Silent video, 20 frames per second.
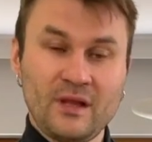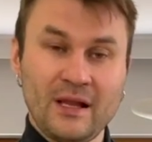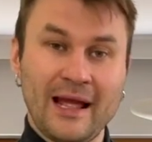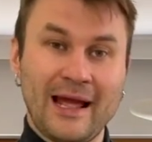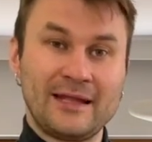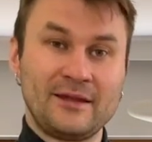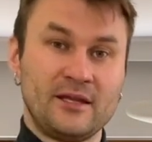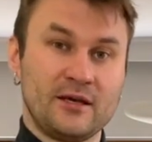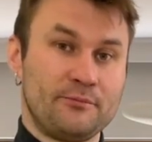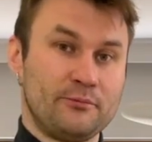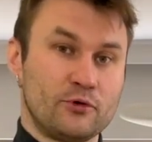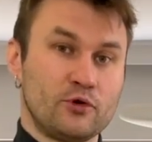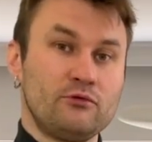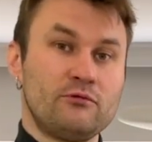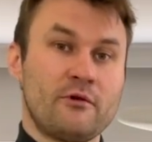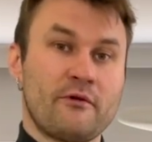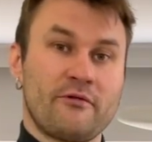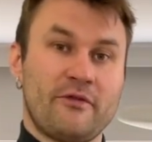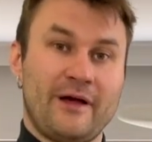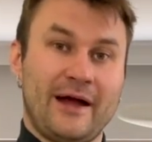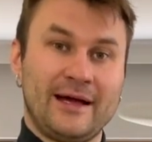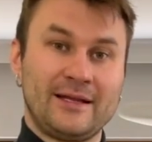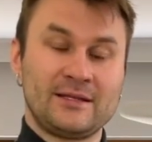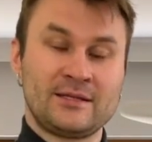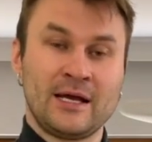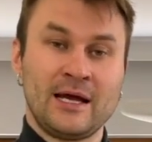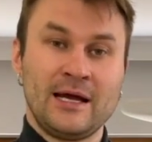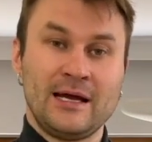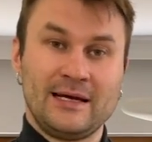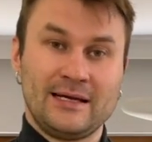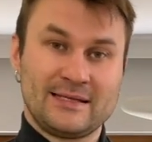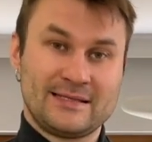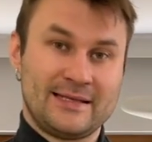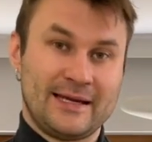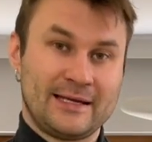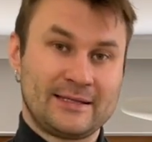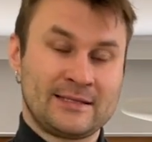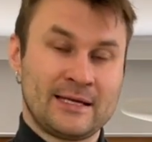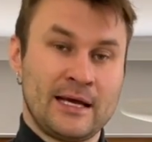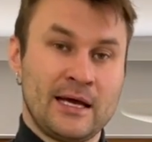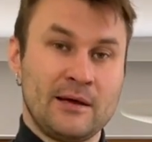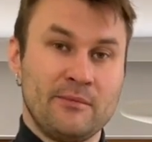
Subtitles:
And the proof of that is that